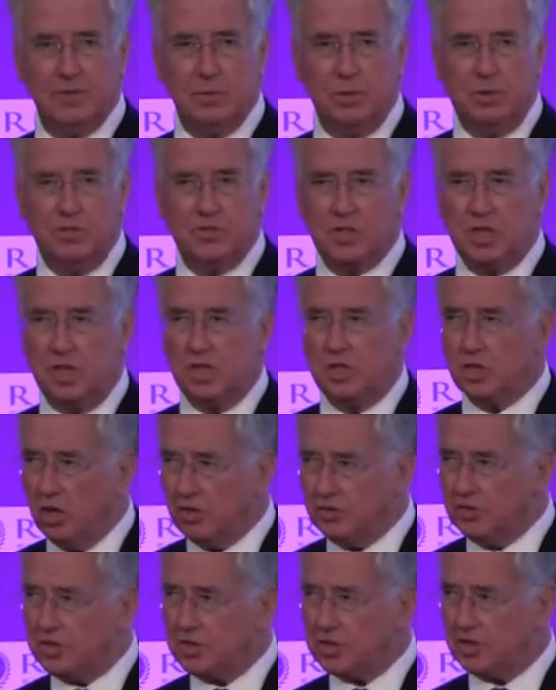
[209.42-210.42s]
We've seen
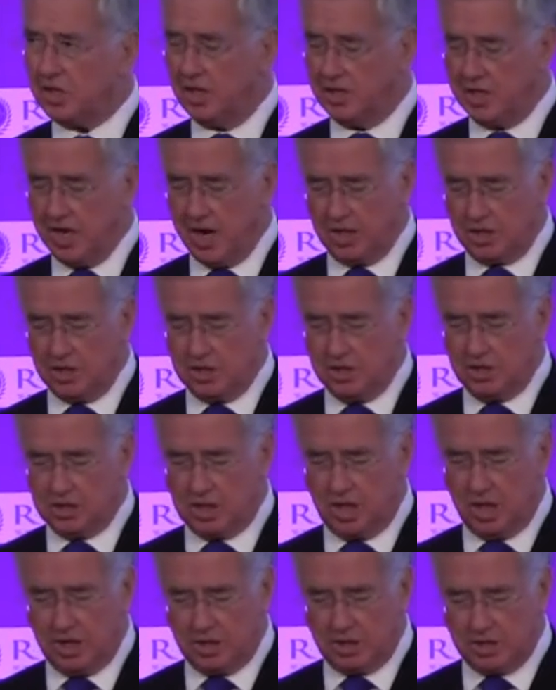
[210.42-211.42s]
non-state
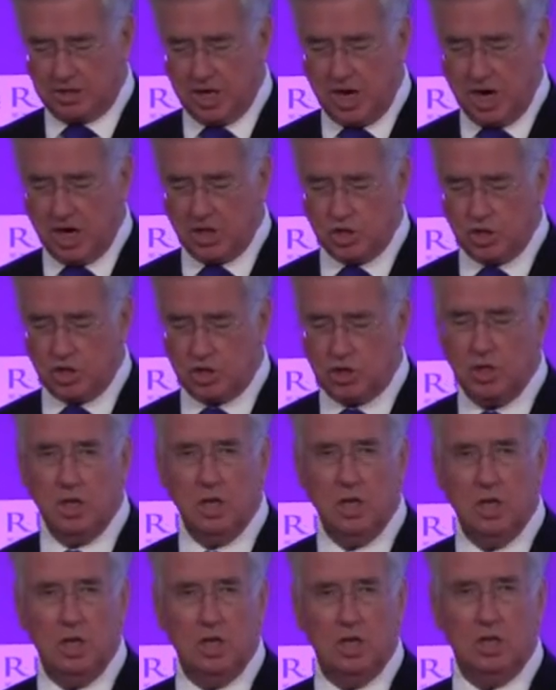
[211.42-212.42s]
actors like Daesh
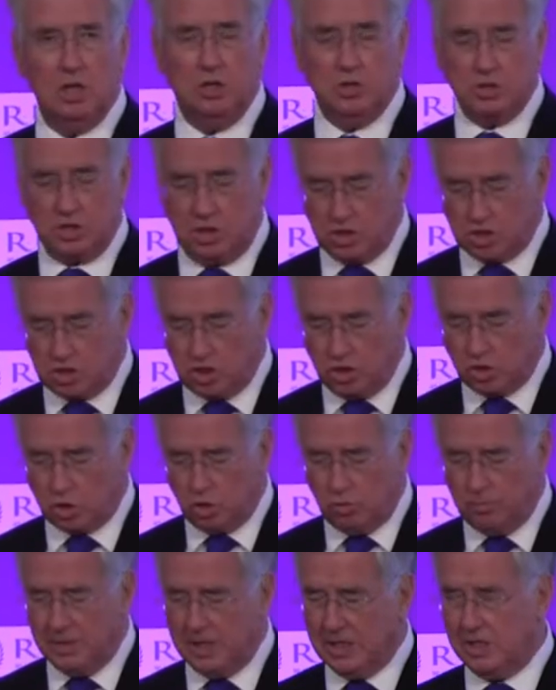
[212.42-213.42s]
using
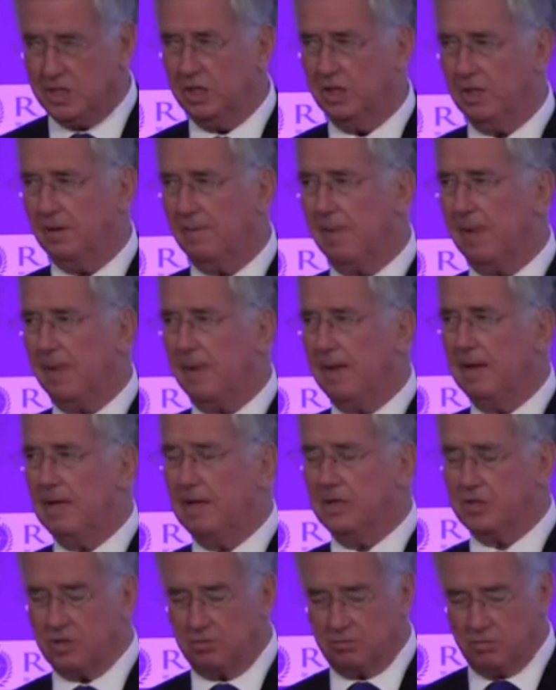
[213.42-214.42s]
social media
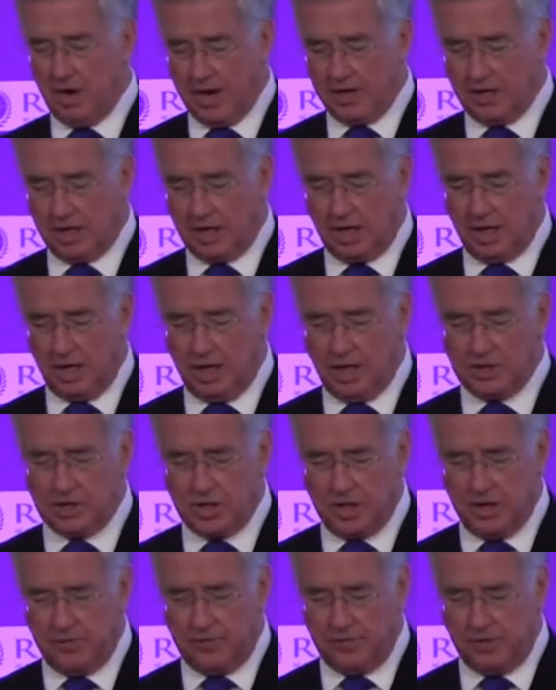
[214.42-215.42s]
to radicalize
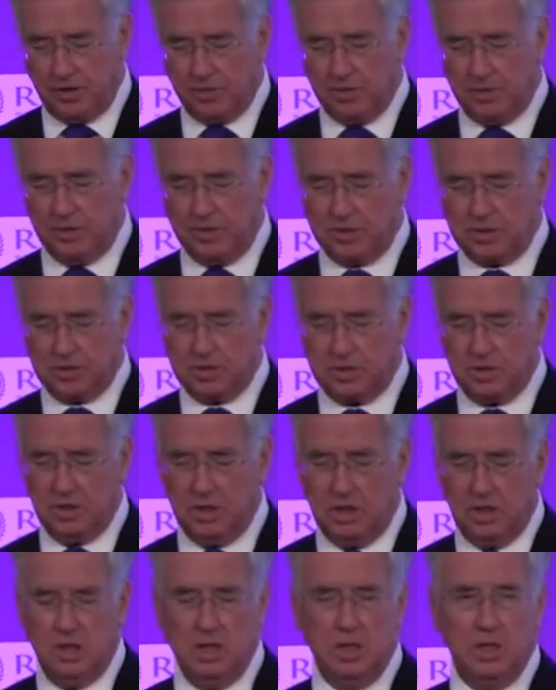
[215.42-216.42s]
their followers.
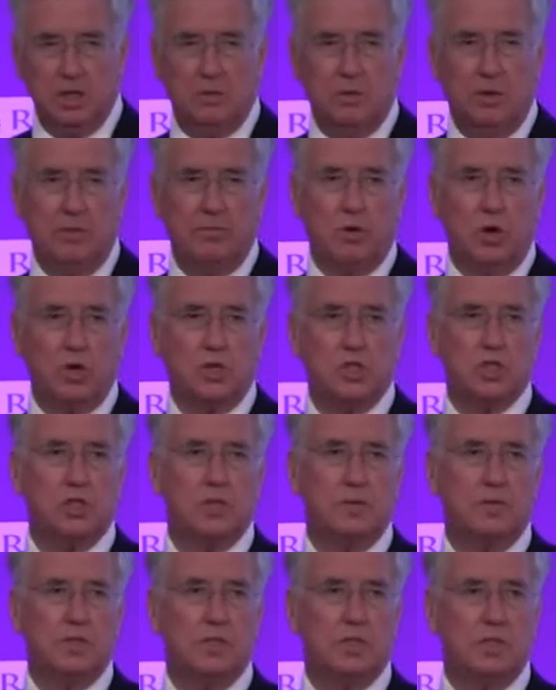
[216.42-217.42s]
We've
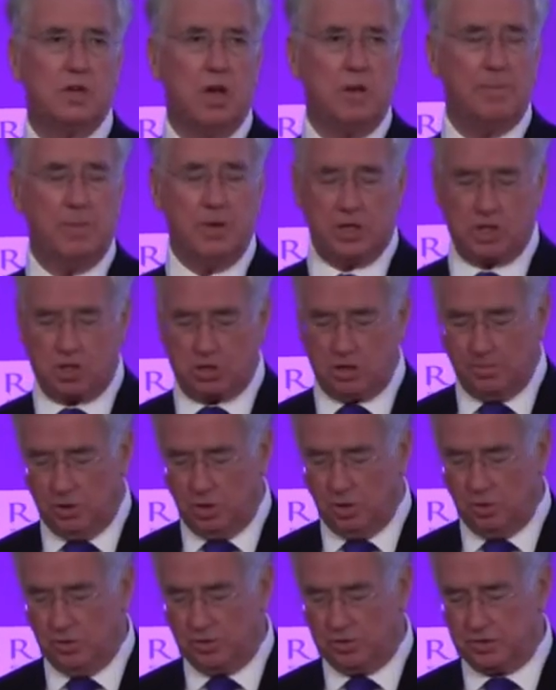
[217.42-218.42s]
watched cyber
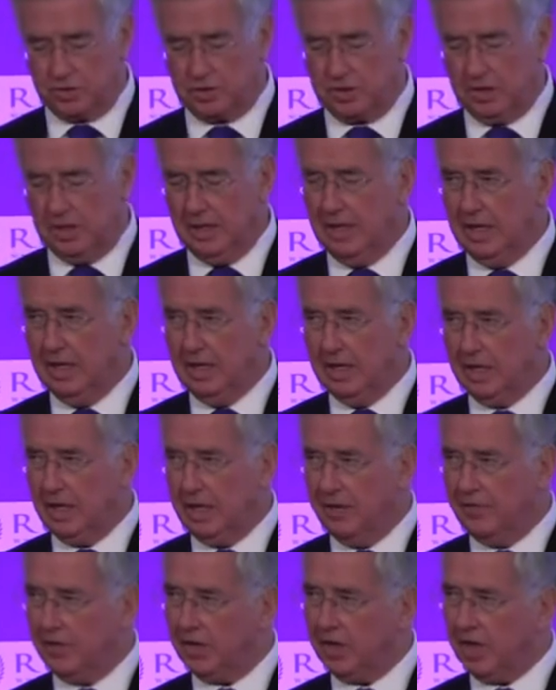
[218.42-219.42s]
criminals
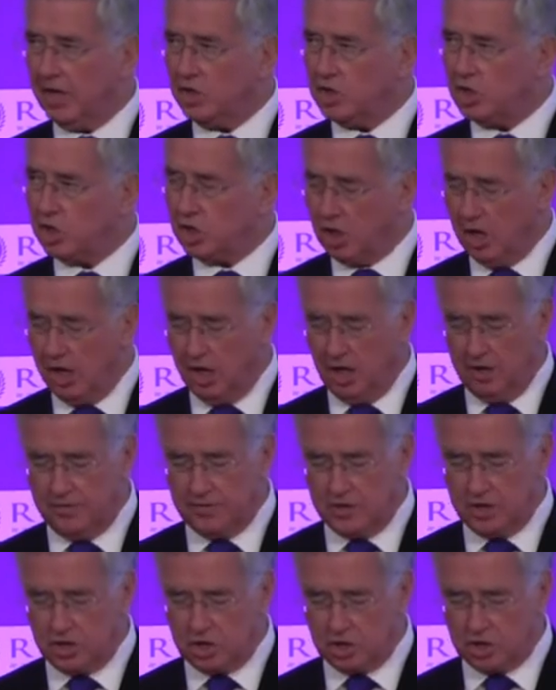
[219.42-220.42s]
leaving a trail
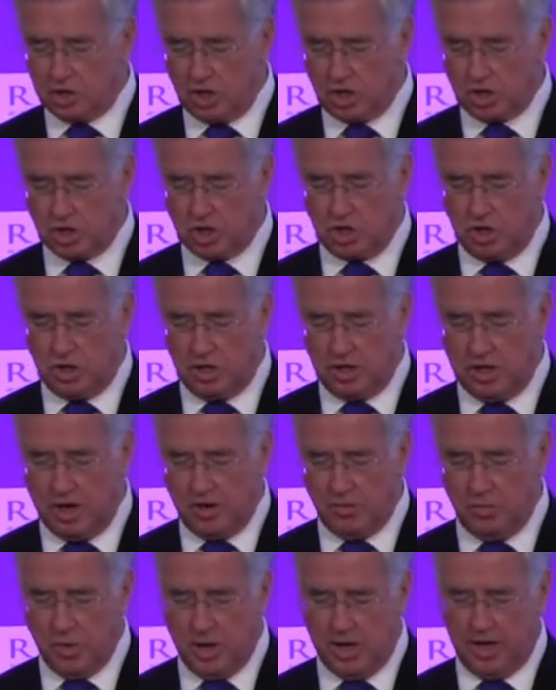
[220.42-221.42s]
of destruction in
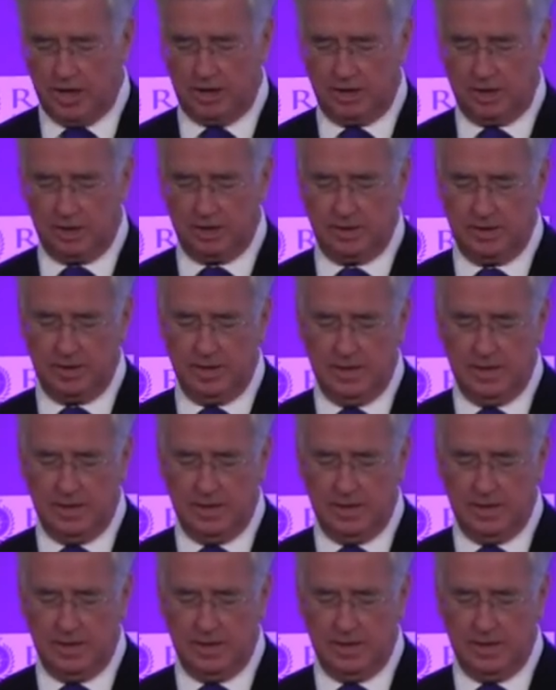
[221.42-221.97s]
their wake.